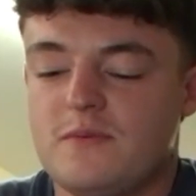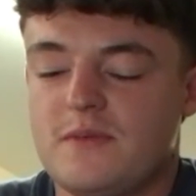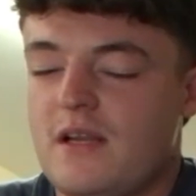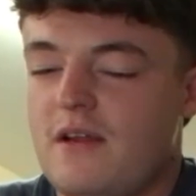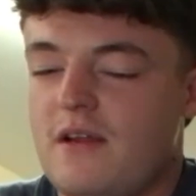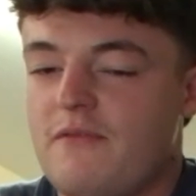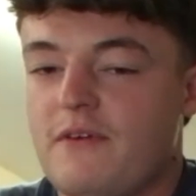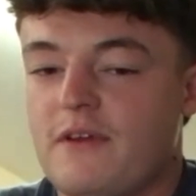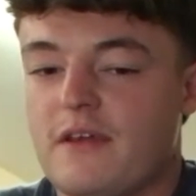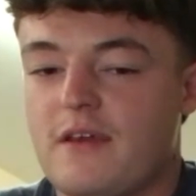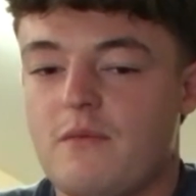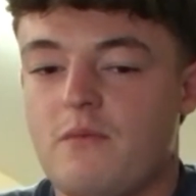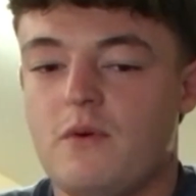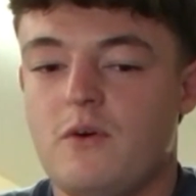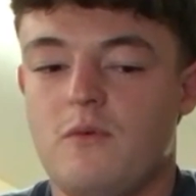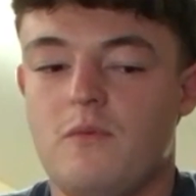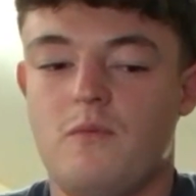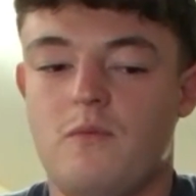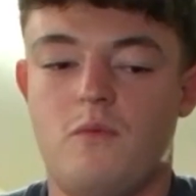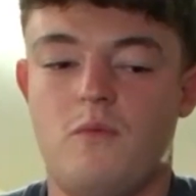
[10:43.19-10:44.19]
I think it
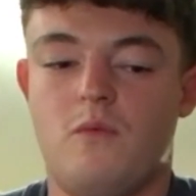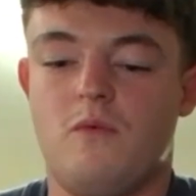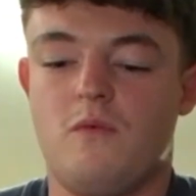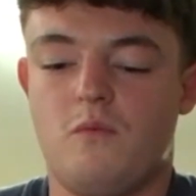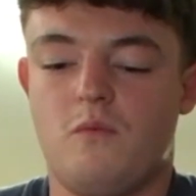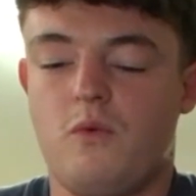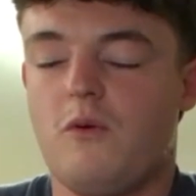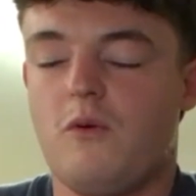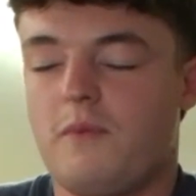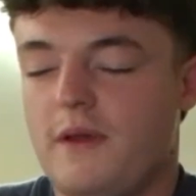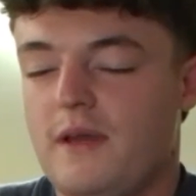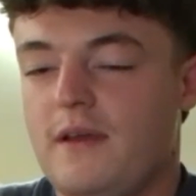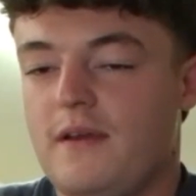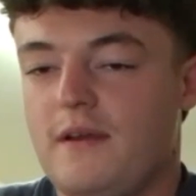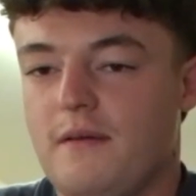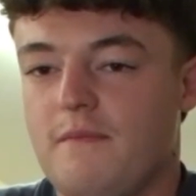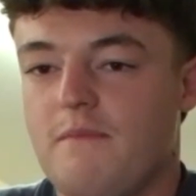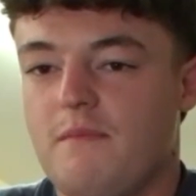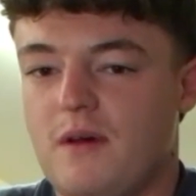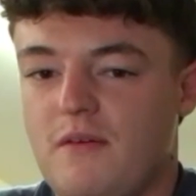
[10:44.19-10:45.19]
will be
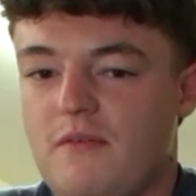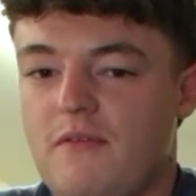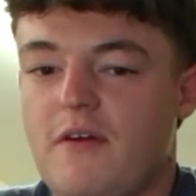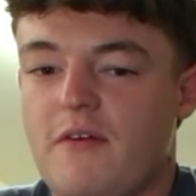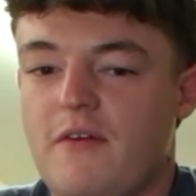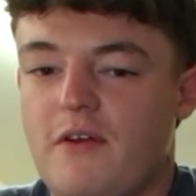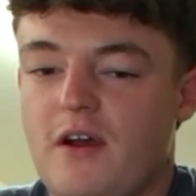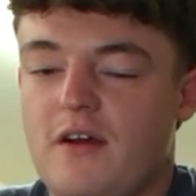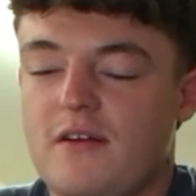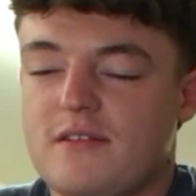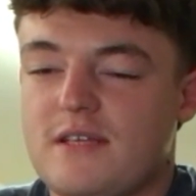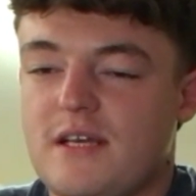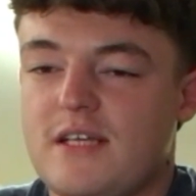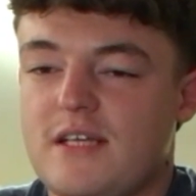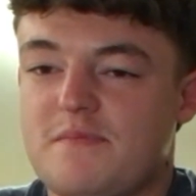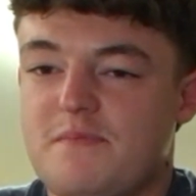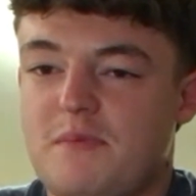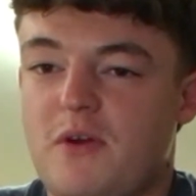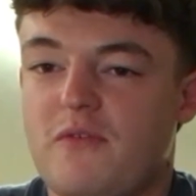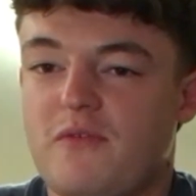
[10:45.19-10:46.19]
a very hard
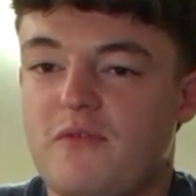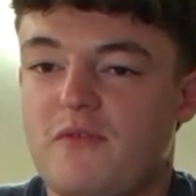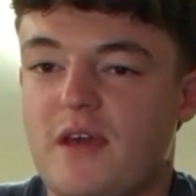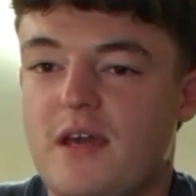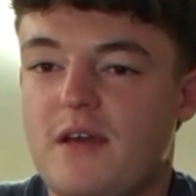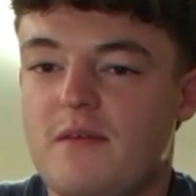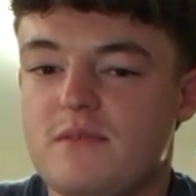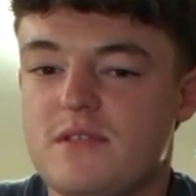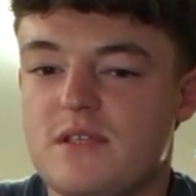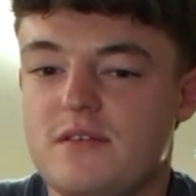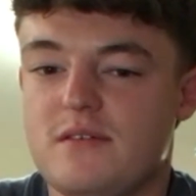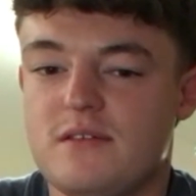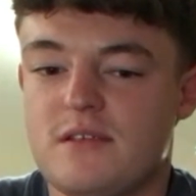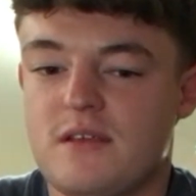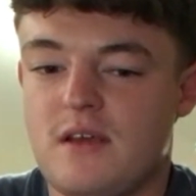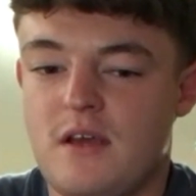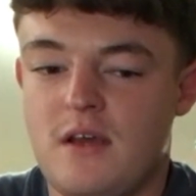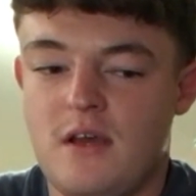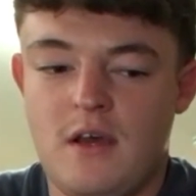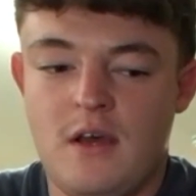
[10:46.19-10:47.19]
test both games, and
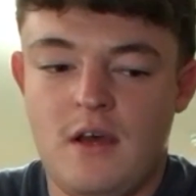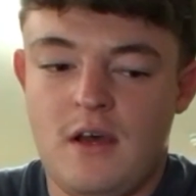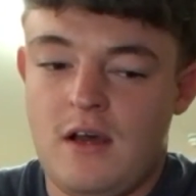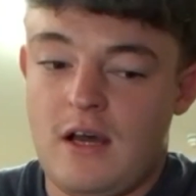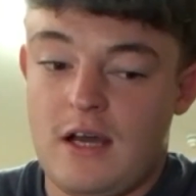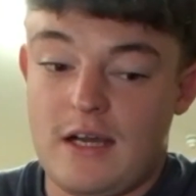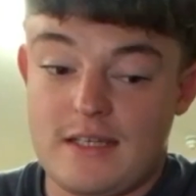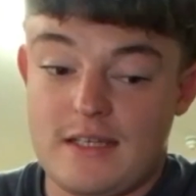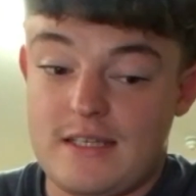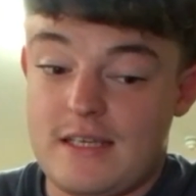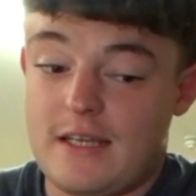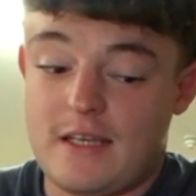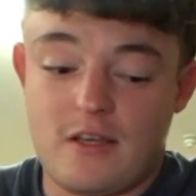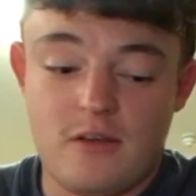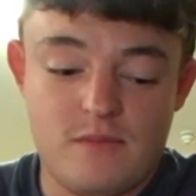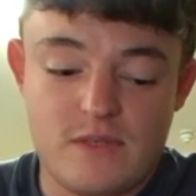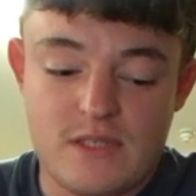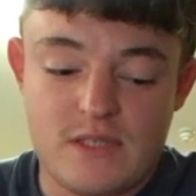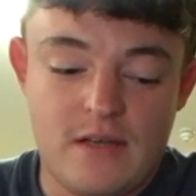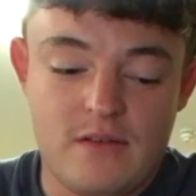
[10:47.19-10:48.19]
like I said, it
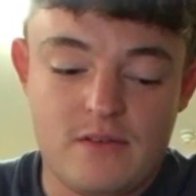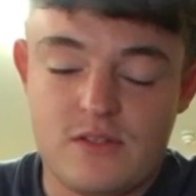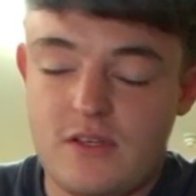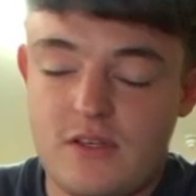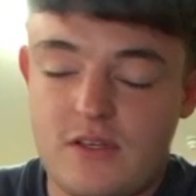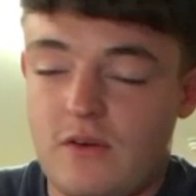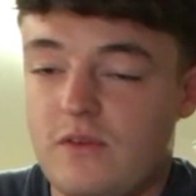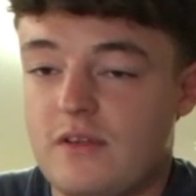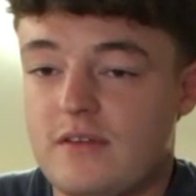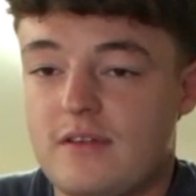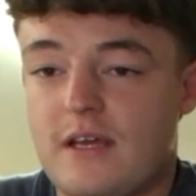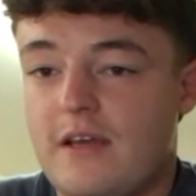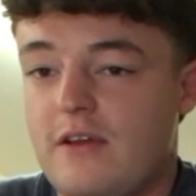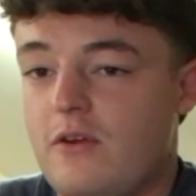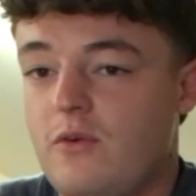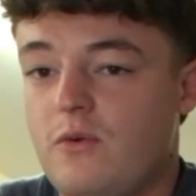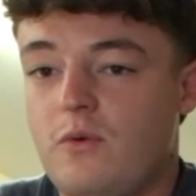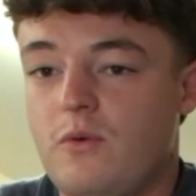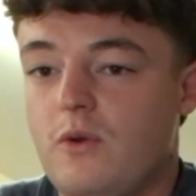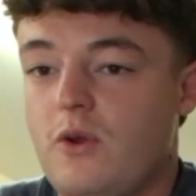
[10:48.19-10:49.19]
comes down to on the day
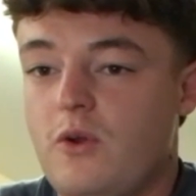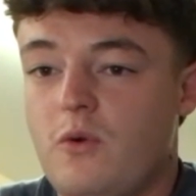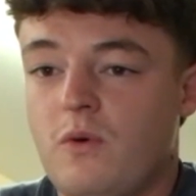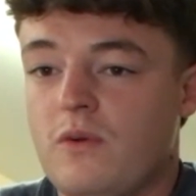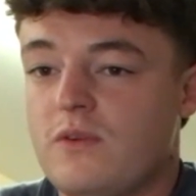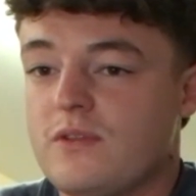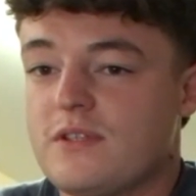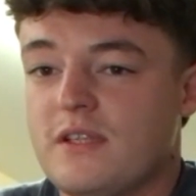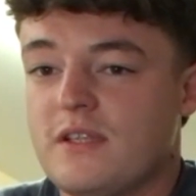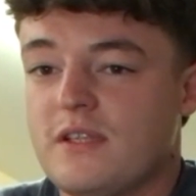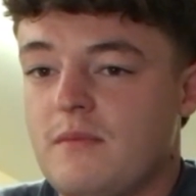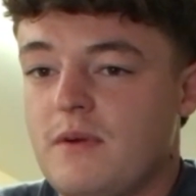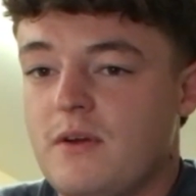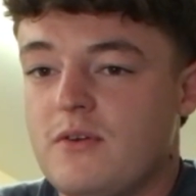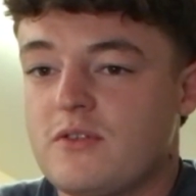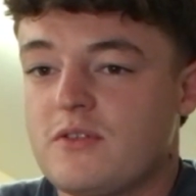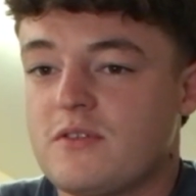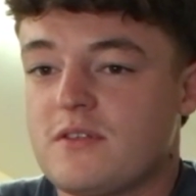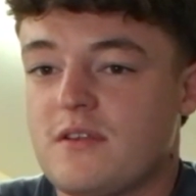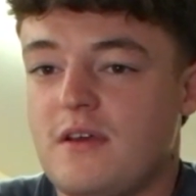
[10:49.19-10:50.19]
who wants it the
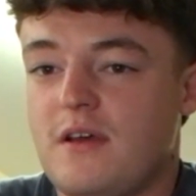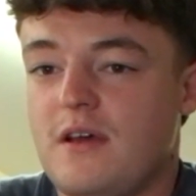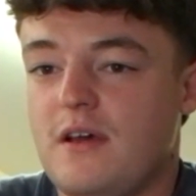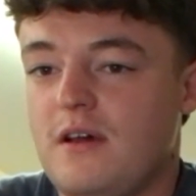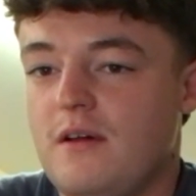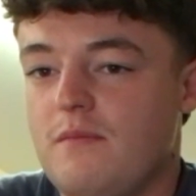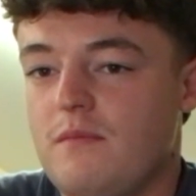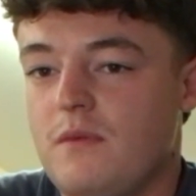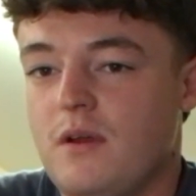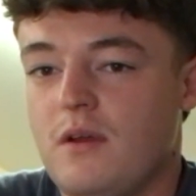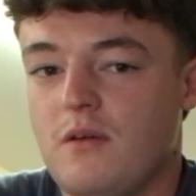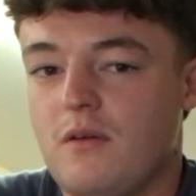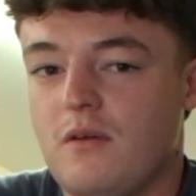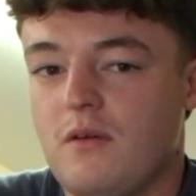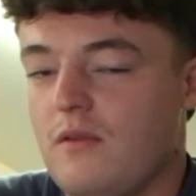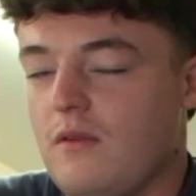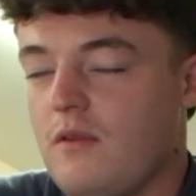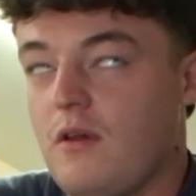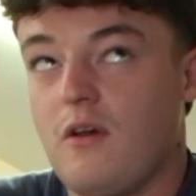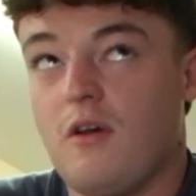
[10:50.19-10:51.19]
most.
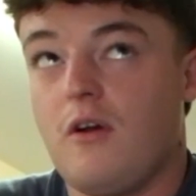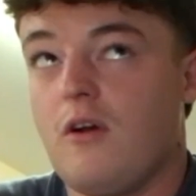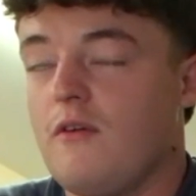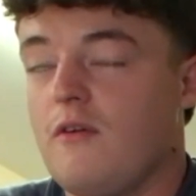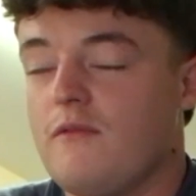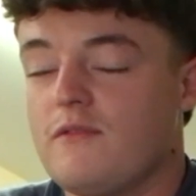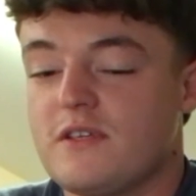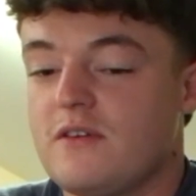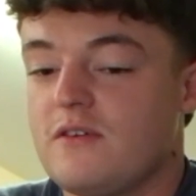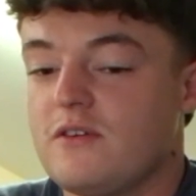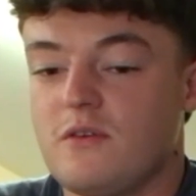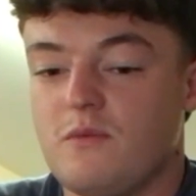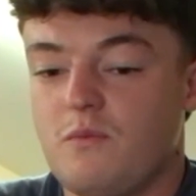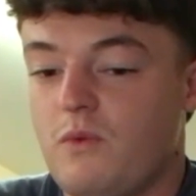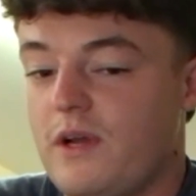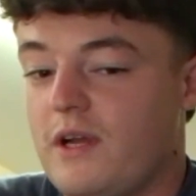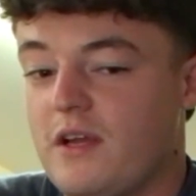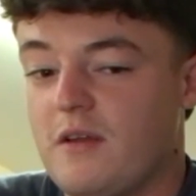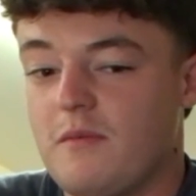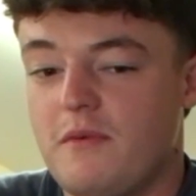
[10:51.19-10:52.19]
Obviously,
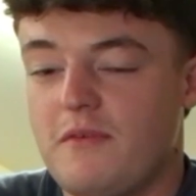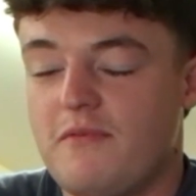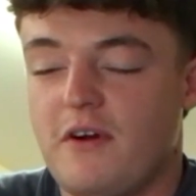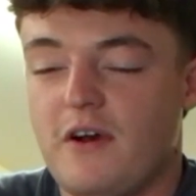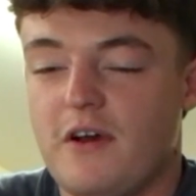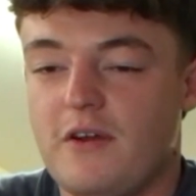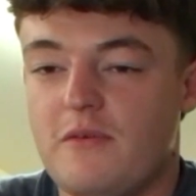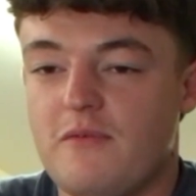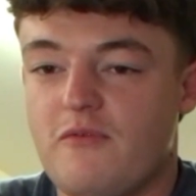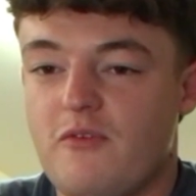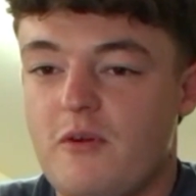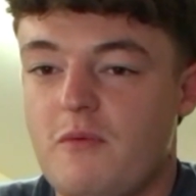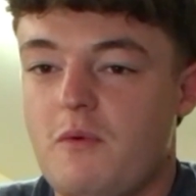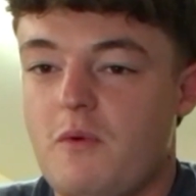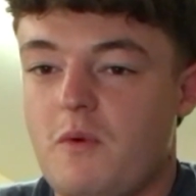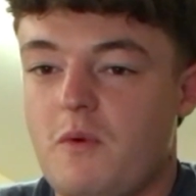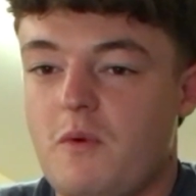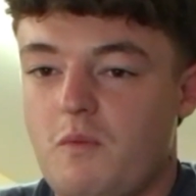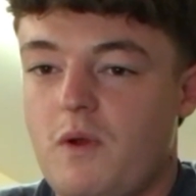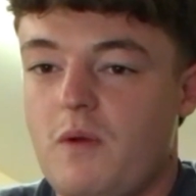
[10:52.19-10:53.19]
we're going to be fired up for
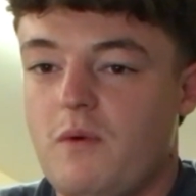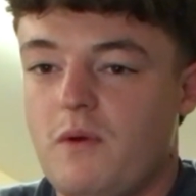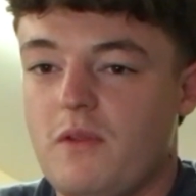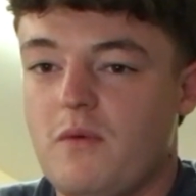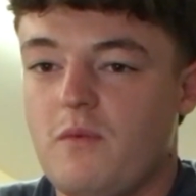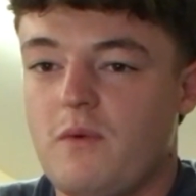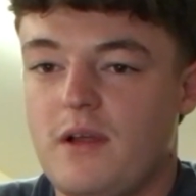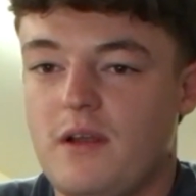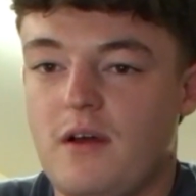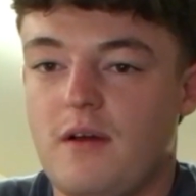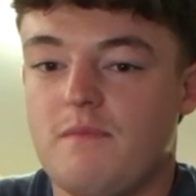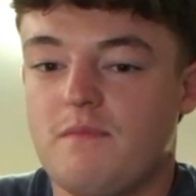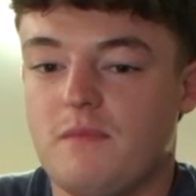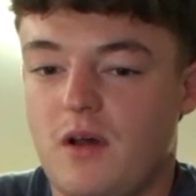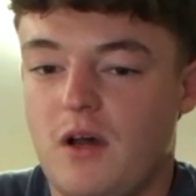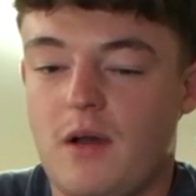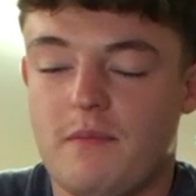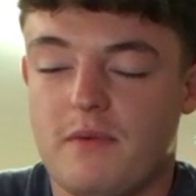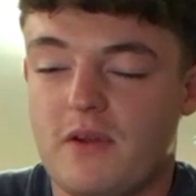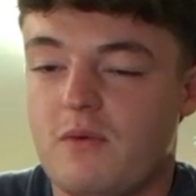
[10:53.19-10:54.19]
it. We want the win. I'm
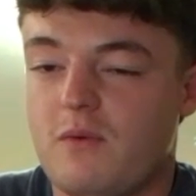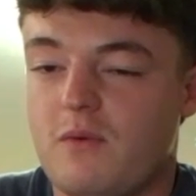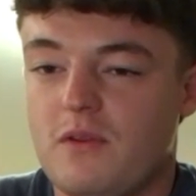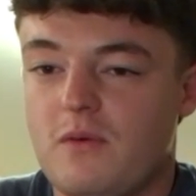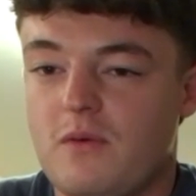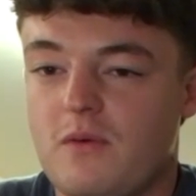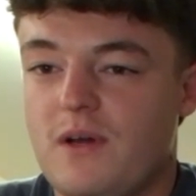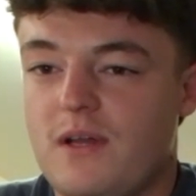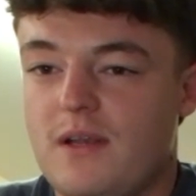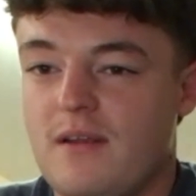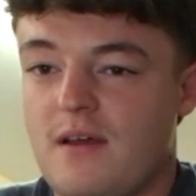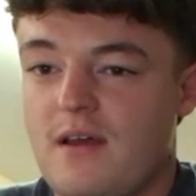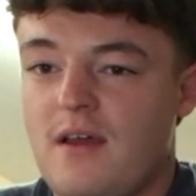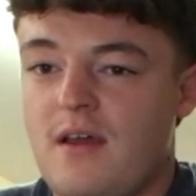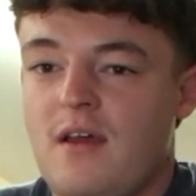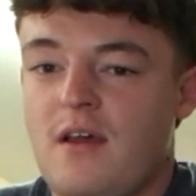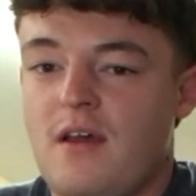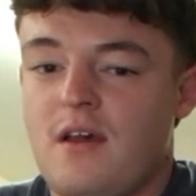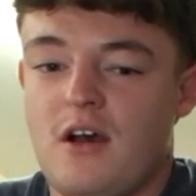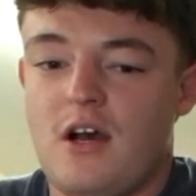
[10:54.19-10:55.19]
going to want the win.
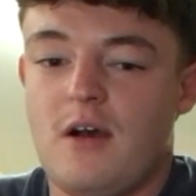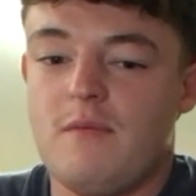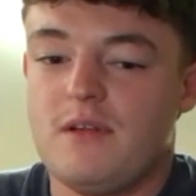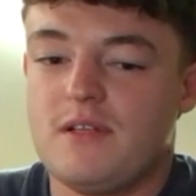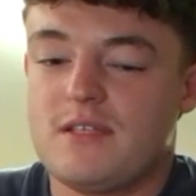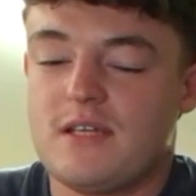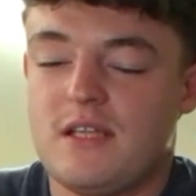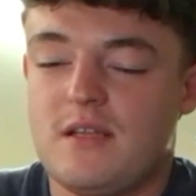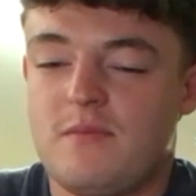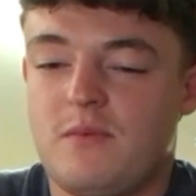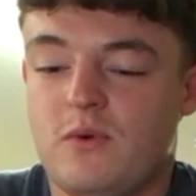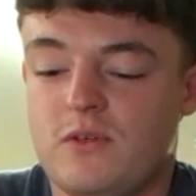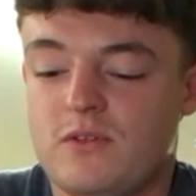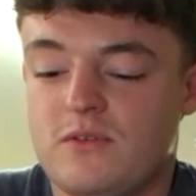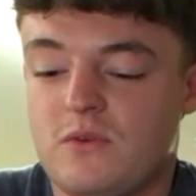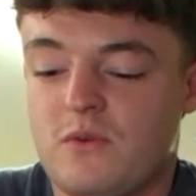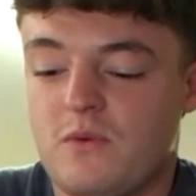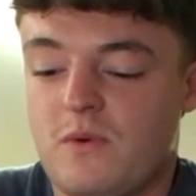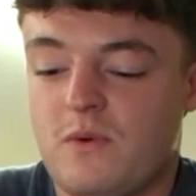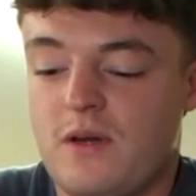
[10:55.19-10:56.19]
I'm going to take the boys
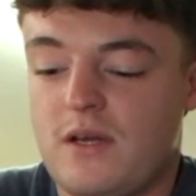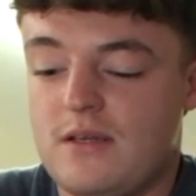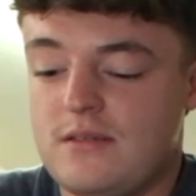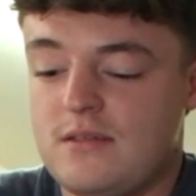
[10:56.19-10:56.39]
all the way.